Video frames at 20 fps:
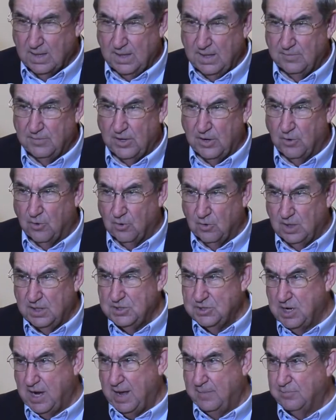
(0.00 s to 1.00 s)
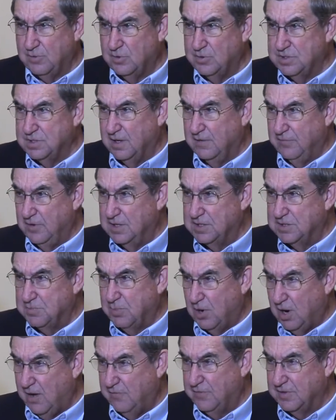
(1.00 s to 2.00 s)
In the early chapters of his
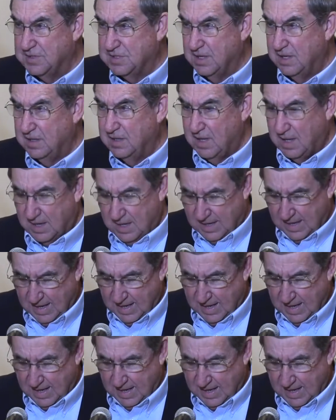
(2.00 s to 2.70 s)
prophecy, then,